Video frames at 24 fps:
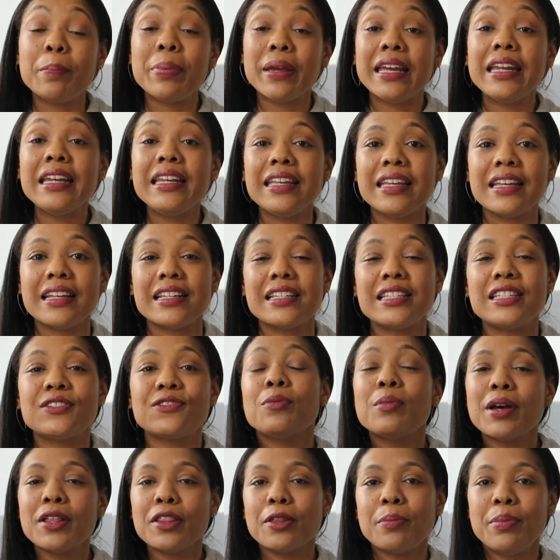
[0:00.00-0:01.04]
opinions
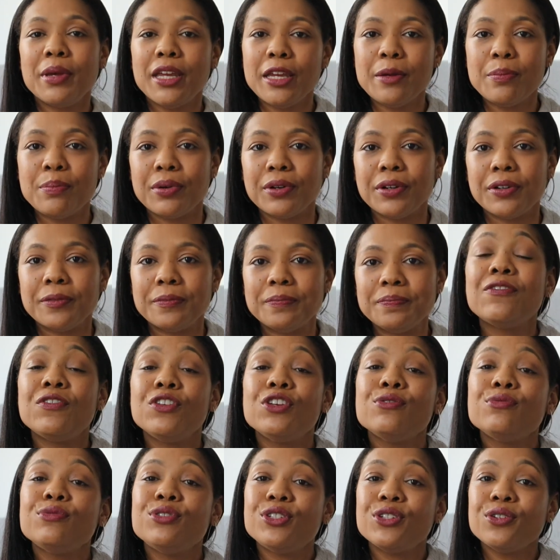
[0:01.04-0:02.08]
from other people. If
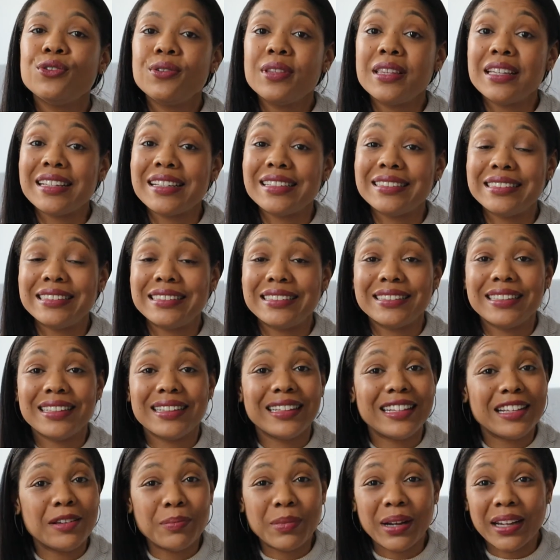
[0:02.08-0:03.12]
you do this,
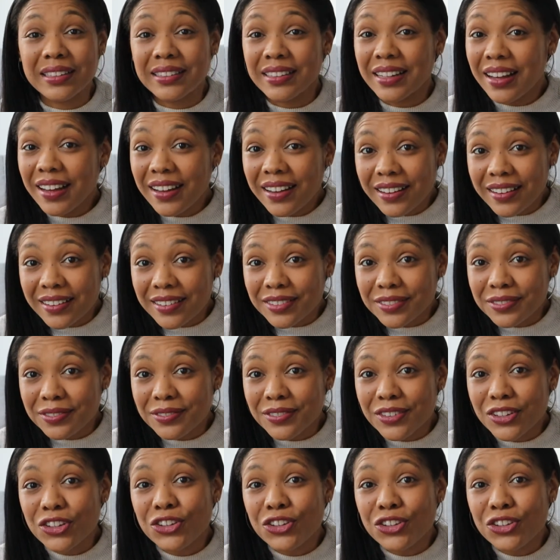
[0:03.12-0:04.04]
then my love,